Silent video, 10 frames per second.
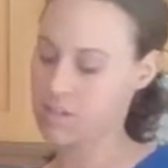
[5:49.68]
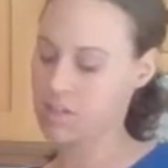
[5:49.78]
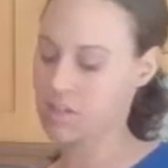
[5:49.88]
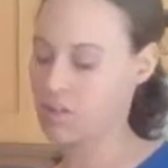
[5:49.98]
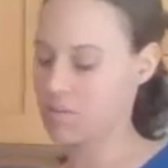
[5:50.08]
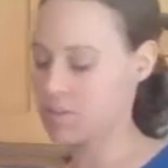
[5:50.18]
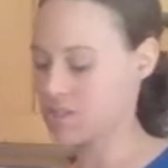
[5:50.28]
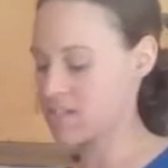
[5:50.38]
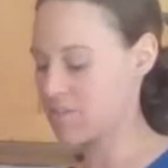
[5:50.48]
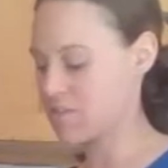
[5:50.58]
So I put
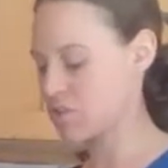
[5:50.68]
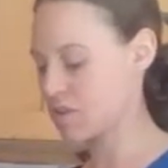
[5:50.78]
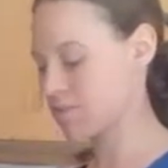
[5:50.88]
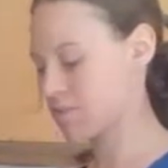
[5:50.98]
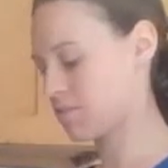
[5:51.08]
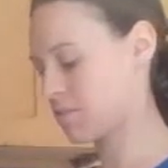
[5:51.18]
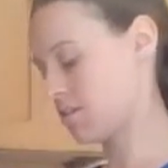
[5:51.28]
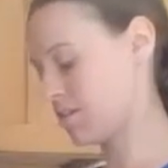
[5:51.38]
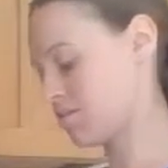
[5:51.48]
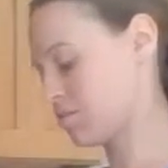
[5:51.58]
7 drops of
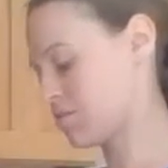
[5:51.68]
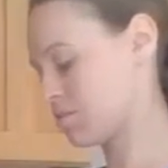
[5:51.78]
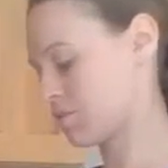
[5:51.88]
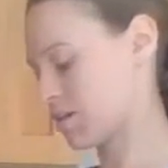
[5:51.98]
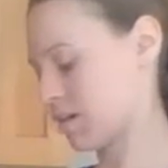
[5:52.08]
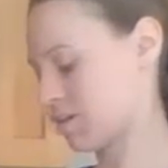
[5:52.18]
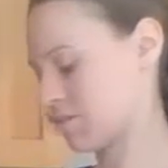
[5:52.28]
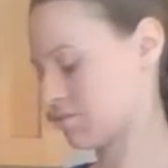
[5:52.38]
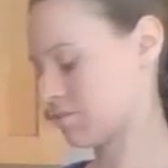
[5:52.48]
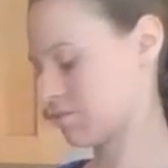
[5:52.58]
Thieves and I put 8.
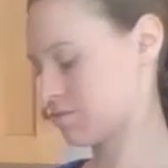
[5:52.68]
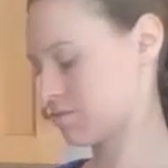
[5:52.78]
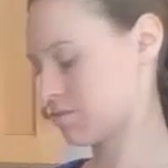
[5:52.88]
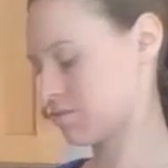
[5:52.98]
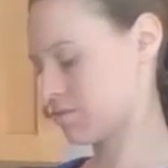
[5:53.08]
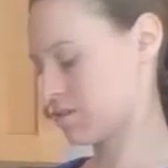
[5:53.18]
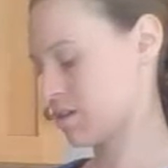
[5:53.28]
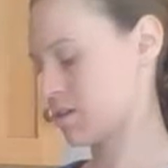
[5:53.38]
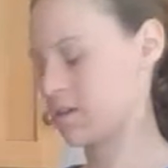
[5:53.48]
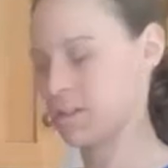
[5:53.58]

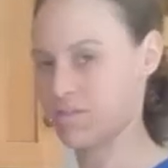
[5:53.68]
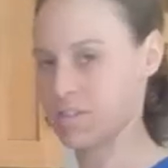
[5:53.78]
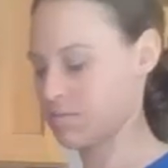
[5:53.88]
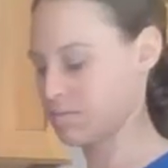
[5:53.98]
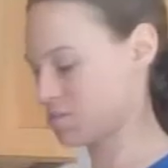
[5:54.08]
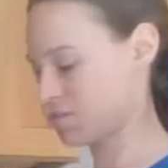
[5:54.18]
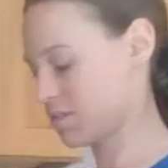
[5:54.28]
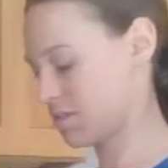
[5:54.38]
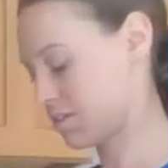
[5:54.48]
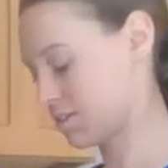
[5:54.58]
I like even numbers.
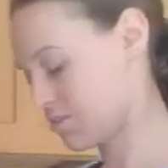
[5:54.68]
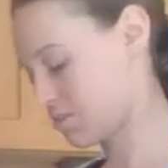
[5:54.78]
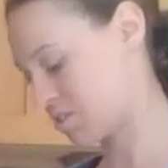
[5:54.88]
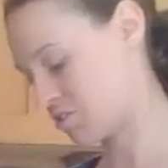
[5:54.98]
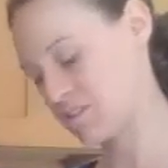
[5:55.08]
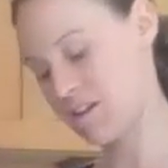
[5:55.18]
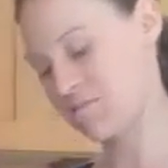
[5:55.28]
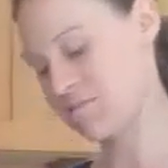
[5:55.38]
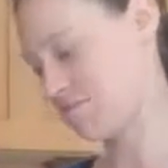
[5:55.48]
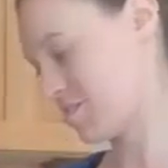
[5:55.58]
I think that was actually
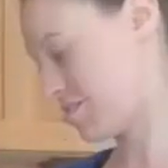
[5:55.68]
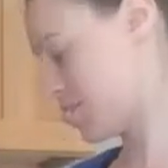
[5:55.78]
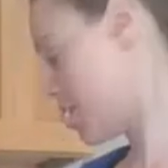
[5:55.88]
9, but whatever.